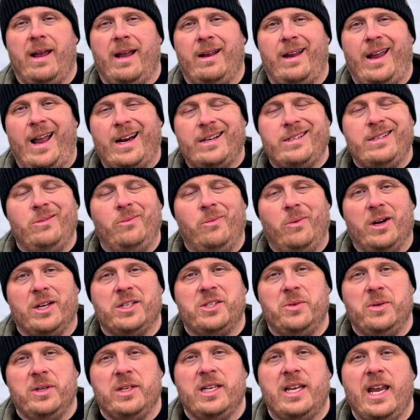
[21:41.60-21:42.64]
actually want
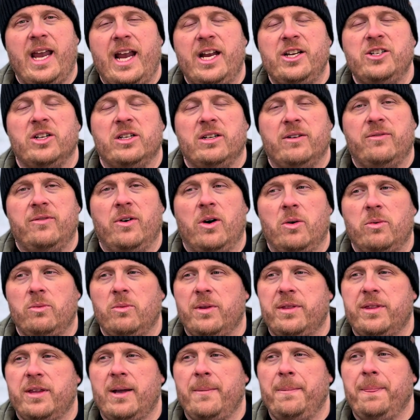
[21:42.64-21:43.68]
to engage on the phone
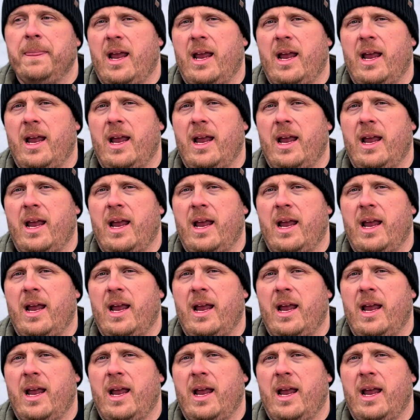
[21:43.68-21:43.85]
with them.